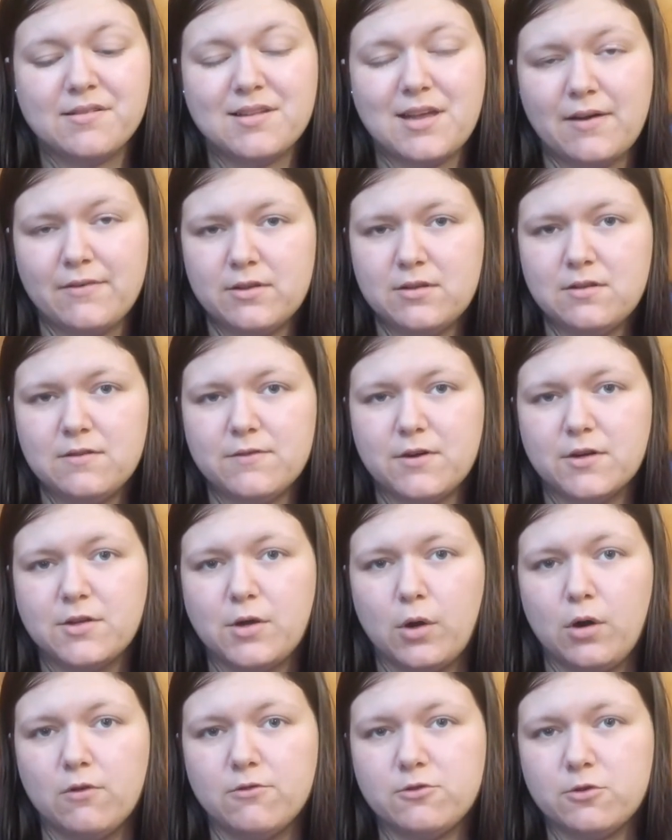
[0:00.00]
7 for a
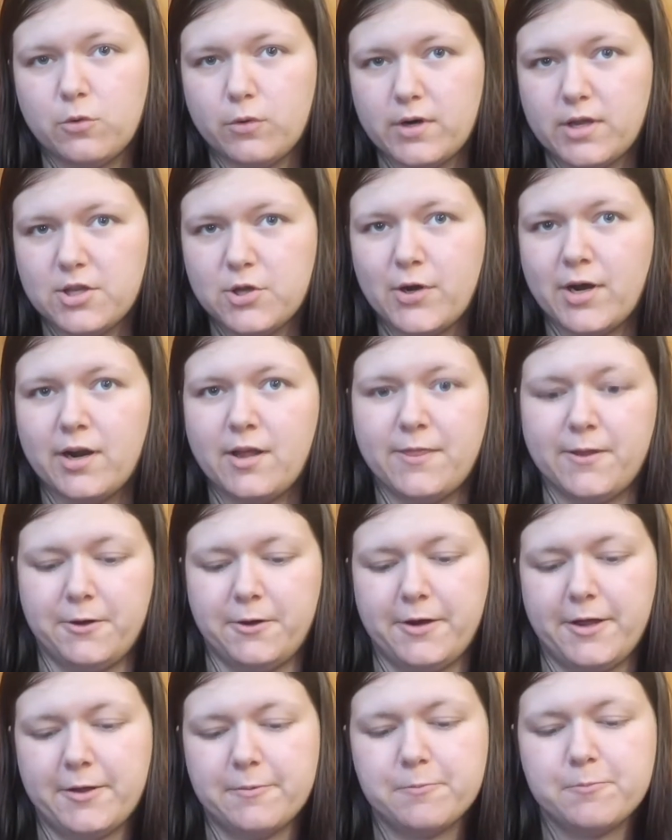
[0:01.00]
total of 22 out of
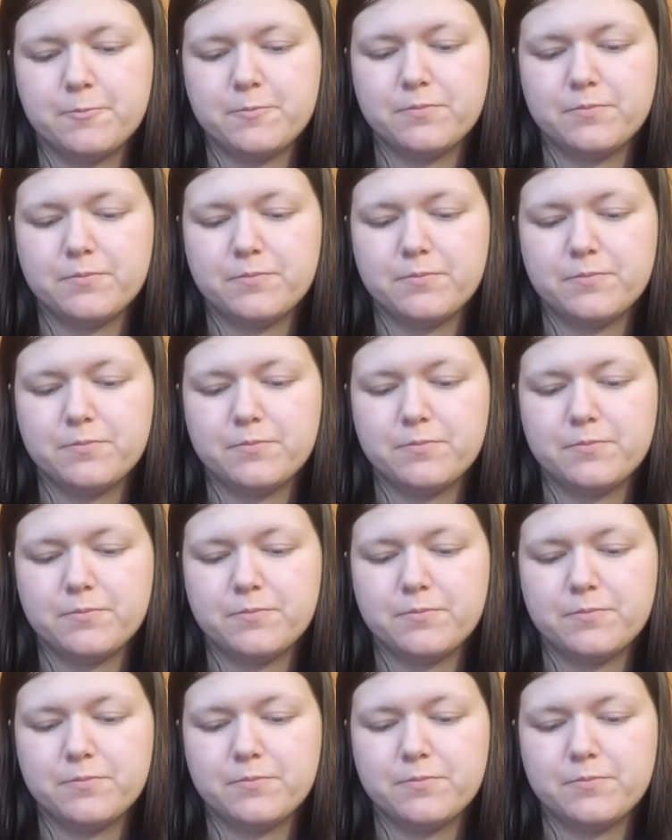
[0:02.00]
30.